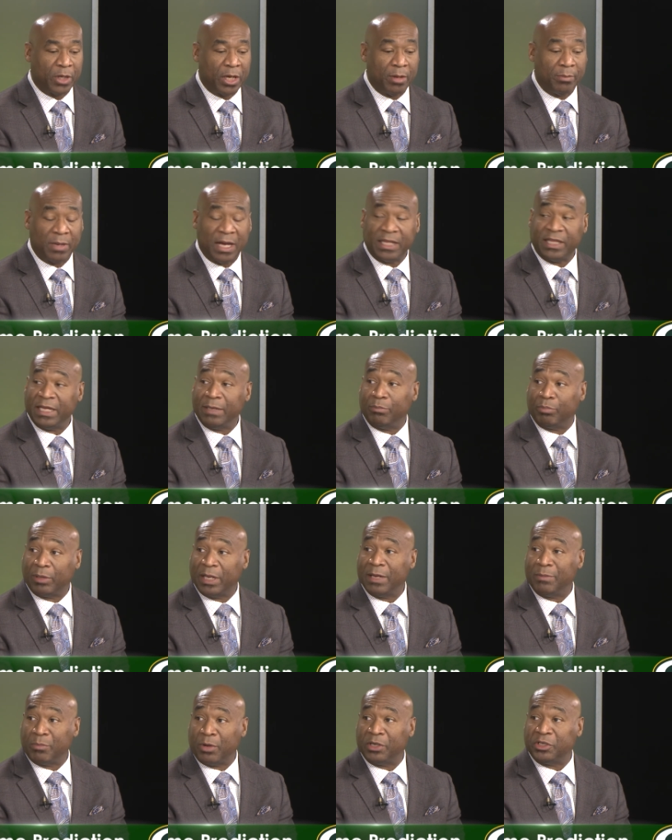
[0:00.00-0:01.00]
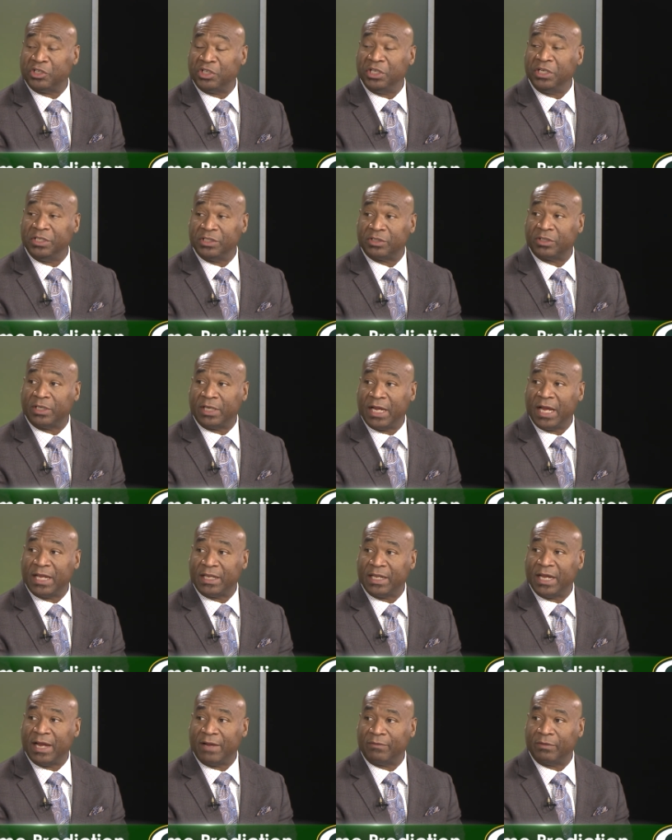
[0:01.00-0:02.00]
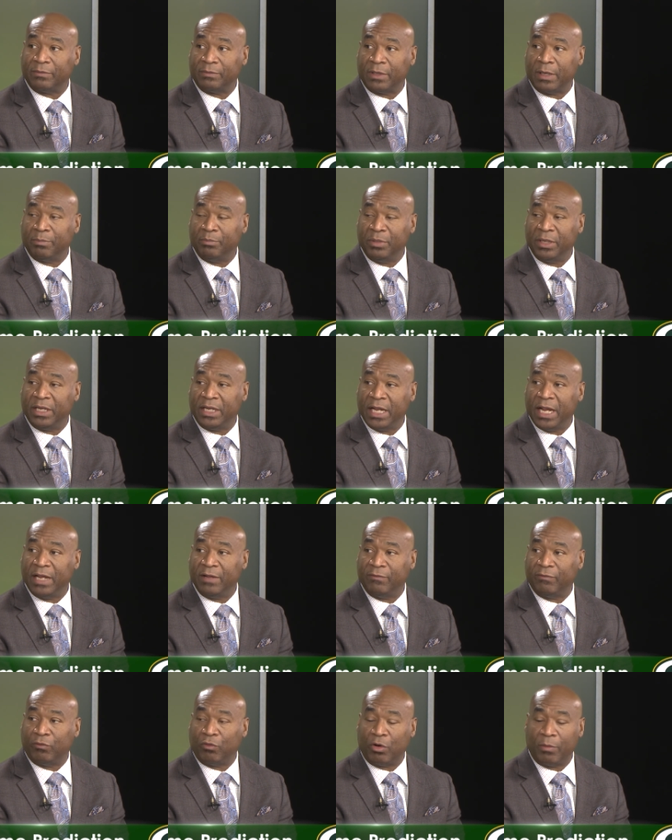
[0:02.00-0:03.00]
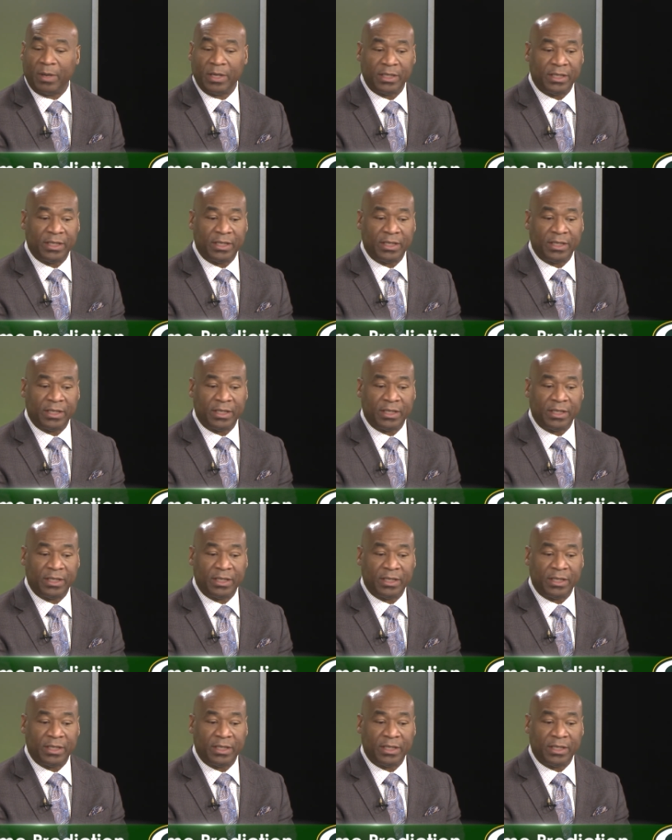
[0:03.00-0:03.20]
I think Blake Martinez is going to have a big game for him.